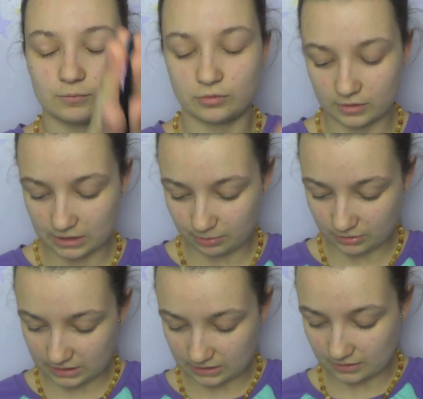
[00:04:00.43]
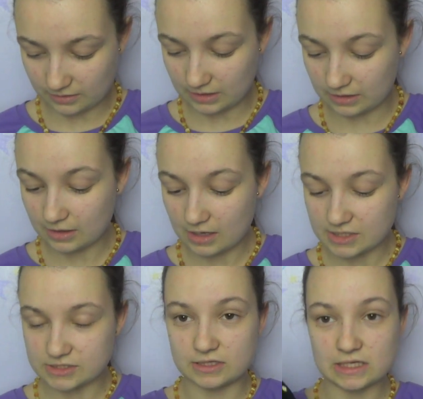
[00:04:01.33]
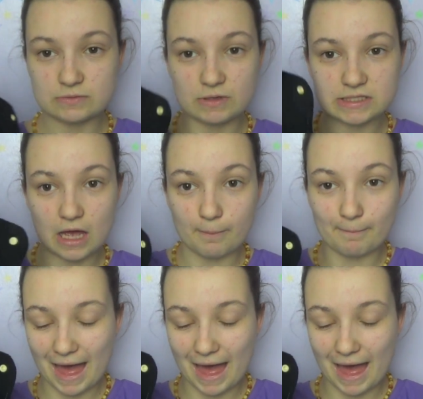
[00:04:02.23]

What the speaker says: Pretty, pretty darn thin. So these ones are